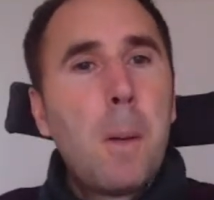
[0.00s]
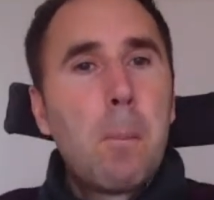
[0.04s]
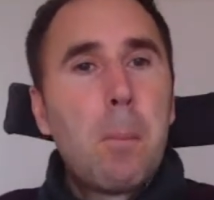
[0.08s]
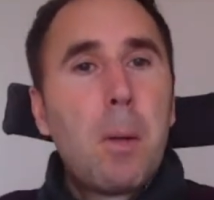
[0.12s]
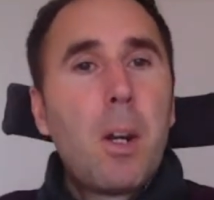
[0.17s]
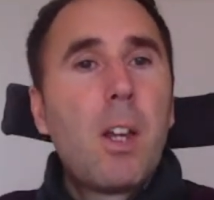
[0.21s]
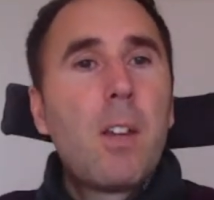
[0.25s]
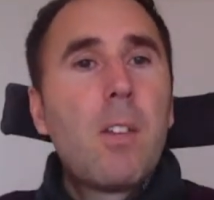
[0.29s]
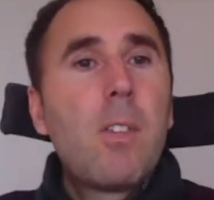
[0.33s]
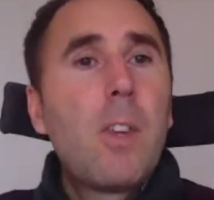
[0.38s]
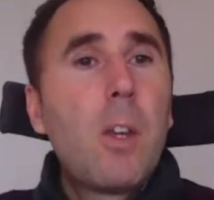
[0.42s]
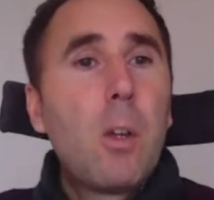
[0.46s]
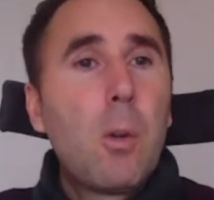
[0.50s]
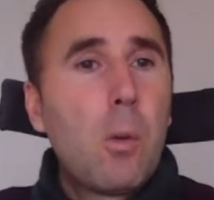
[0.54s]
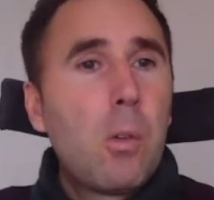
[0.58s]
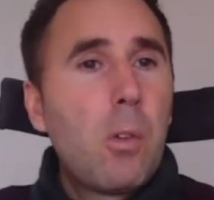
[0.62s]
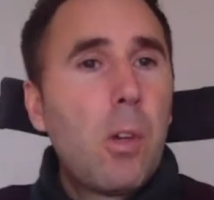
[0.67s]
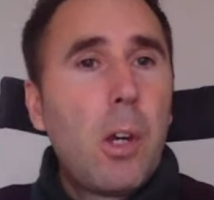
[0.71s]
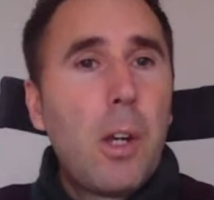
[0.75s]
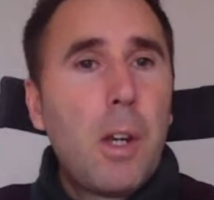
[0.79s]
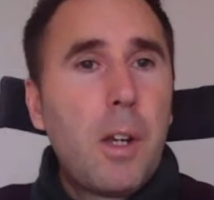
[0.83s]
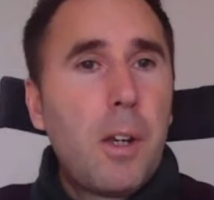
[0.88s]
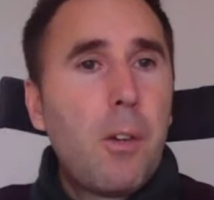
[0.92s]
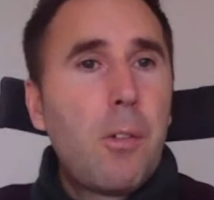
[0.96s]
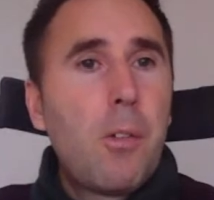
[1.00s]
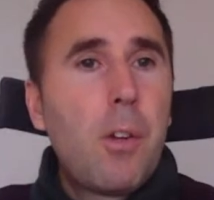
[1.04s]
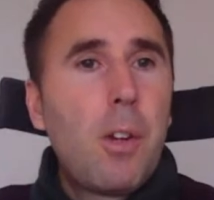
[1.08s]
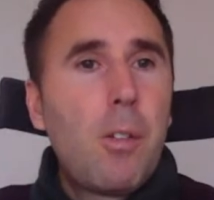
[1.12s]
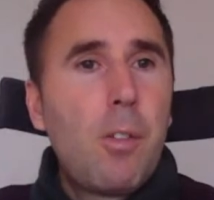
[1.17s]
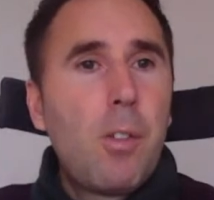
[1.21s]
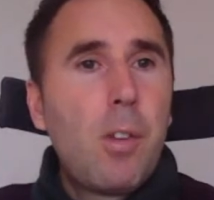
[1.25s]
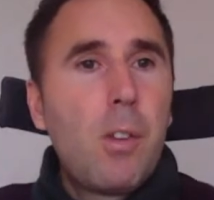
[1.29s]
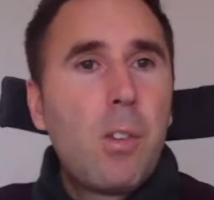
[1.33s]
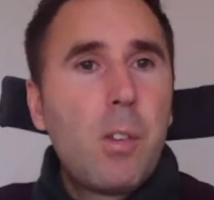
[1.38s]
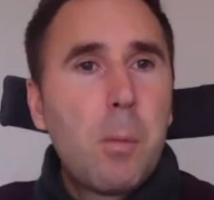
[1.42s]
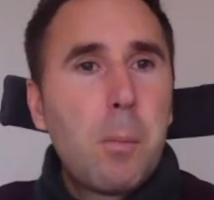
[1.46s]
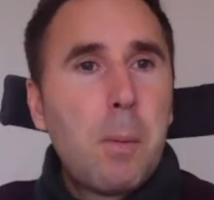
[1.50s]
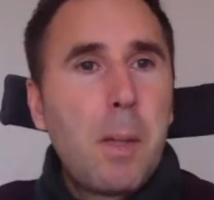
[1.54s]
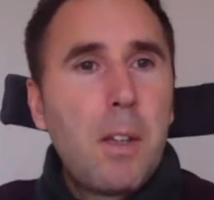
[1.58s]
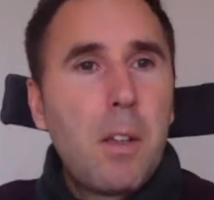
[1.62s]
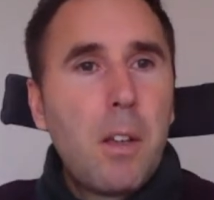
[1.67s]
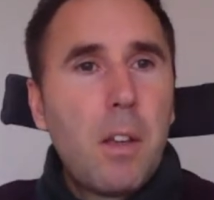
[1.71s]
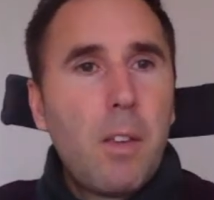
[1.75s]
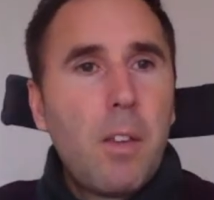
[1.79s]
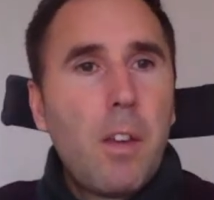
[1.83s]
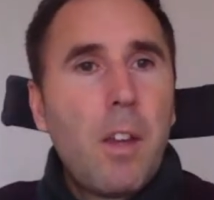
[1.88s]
But I still totally agree with you, Sumeda,